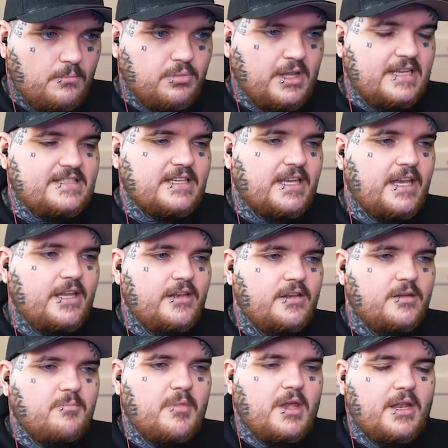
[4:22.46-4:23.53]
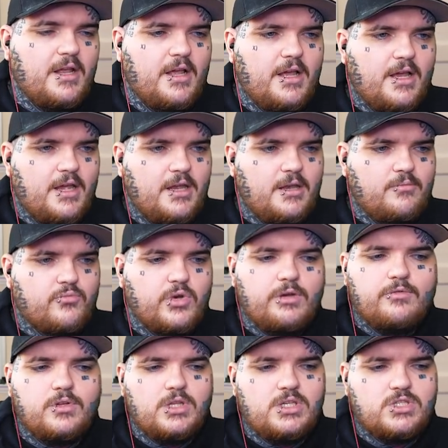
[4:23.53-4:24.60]
Blaziken in
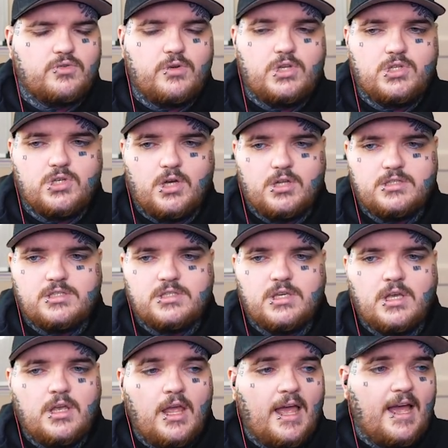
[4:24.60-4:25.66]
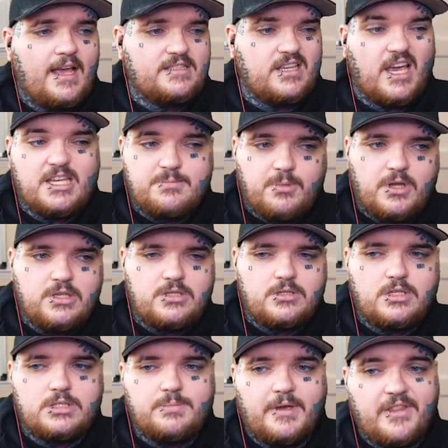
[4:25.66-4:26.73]
pre-release screenshots has Ice
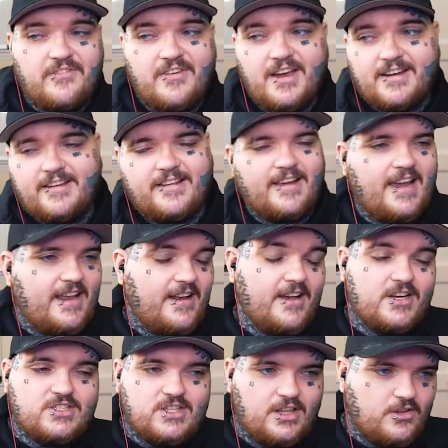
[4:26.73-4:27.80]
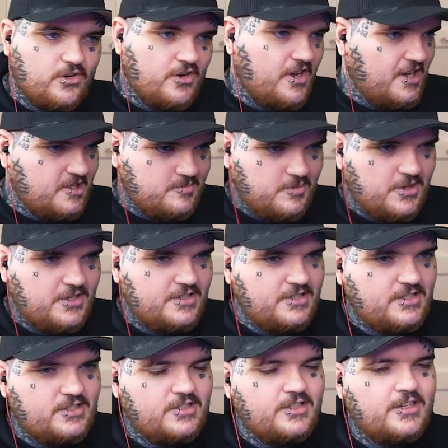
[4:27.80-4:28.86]
Punch, despite the fact it can't actually learn Ice
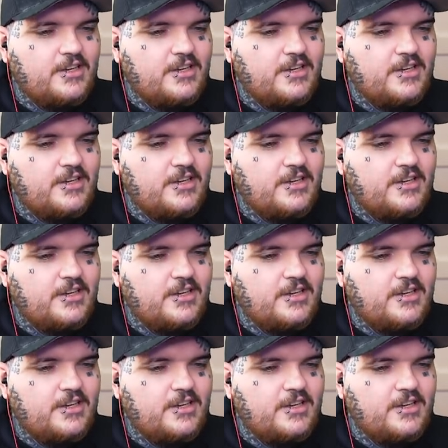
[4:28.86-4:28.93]
Punch.